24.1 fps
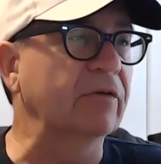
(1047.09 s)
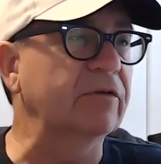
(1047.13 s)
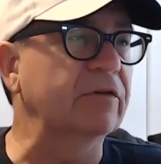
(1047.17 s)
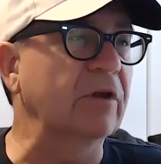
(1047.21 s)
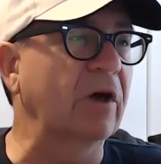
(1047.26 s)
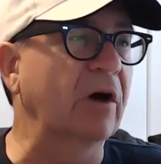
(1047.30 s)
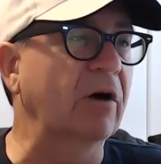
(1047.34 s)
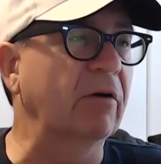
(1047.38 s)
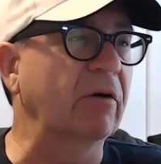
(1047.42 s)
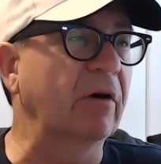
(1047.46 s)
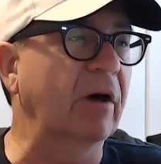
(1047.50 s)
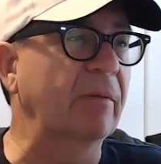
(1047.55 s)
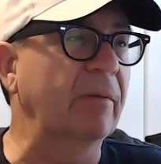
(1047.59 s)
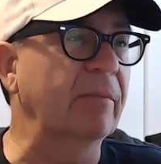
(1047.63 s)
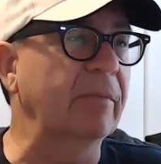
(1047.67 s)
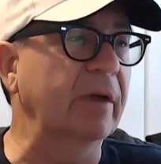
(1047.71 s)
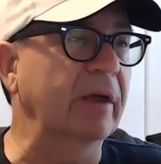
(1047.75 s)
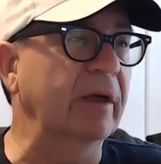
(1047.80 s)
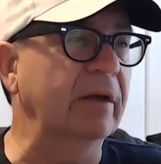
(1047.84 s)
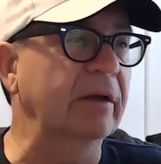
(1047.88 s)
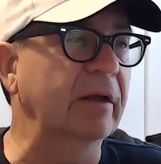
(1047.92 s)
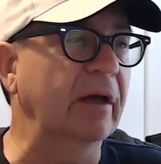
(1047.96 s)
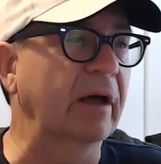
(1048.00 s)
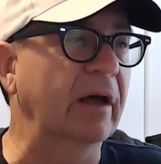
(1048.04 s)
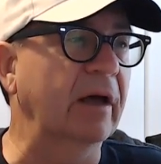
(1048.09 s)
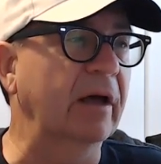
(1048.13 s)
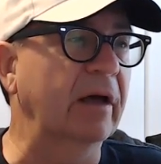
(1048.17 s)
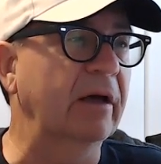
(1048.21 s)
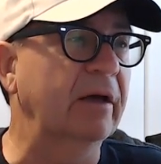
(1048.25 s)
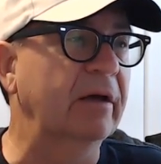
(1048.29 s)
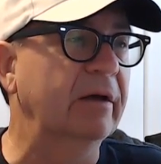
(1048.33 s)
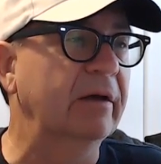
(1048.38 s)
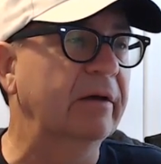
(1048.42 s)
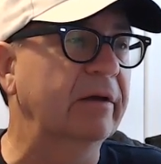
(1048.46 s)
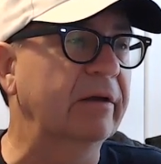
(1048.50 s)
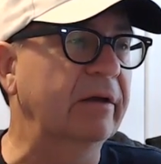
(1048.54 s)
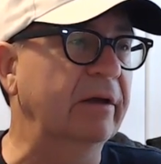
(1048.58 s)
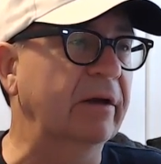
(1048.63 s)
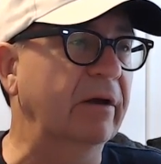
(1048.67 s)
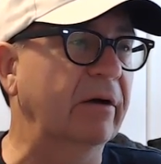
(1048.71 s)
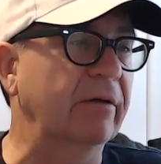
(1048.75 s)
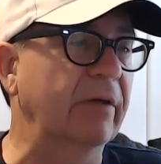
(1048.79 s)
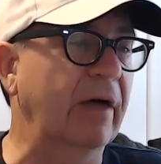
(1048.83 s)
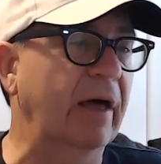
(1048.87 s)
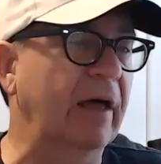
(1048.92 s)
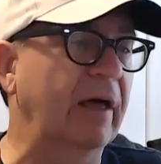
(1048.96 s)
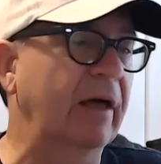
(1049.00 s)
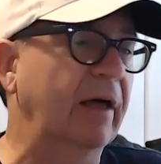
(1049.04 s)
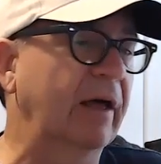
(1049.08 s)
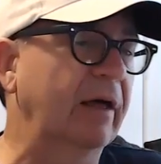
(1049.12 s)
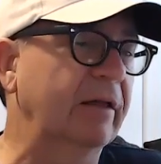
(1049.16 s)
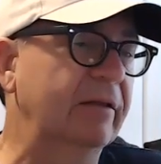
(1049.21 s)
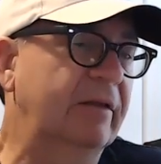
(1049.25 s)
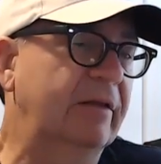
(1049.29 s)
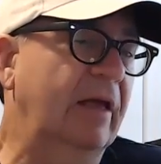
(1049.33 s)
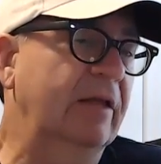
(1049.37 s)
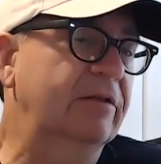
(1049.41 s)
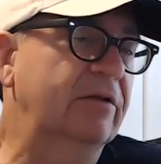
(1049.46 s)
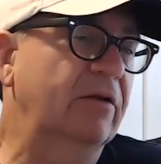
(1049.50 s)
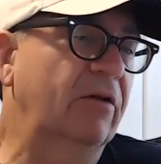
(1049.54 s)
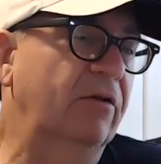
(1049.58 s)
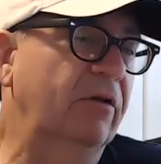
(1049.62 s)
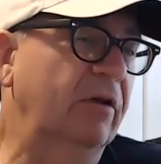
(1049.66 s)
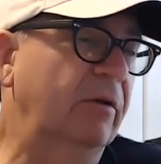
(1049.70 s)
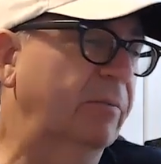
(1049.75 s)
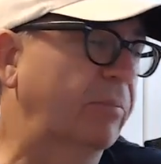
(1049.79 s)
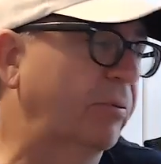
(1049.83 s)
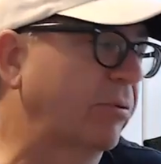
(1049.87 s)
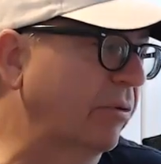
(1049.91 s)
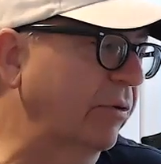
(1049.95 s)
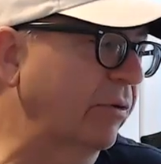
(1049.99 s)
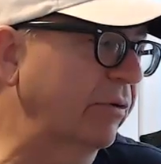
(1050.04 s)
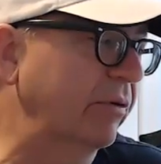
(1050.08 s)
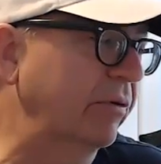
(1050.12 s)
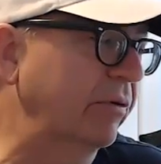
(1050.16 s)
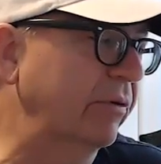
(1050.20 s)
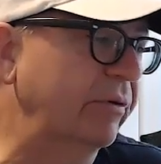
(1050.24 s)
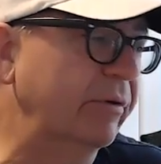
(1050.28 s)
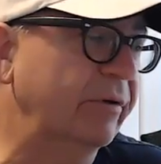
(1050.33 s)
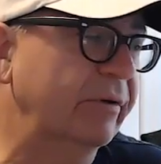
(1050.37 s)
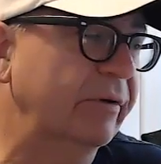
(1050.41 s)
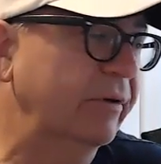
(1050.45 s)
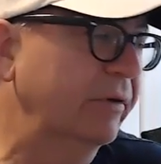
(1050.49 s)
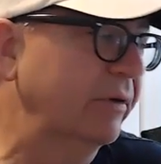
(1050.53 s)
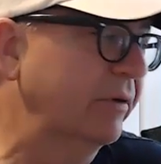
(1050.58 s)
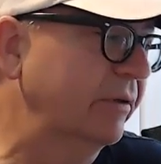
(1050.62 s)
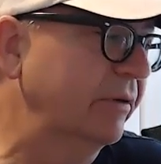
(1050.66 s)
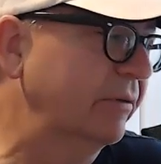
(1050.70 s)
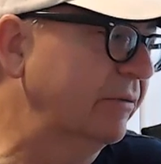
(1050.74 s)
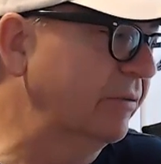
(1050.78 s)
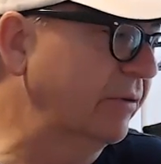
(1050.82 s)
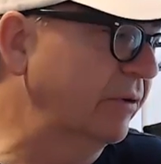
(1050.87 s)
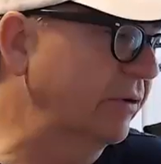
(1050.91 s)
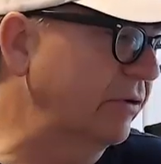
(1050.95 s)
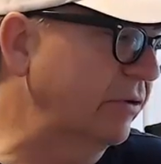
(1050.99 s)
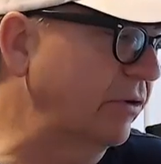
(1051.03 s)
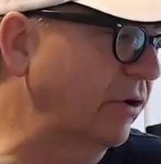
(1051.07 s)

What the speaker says: So, I mean, you know, that's only important when you're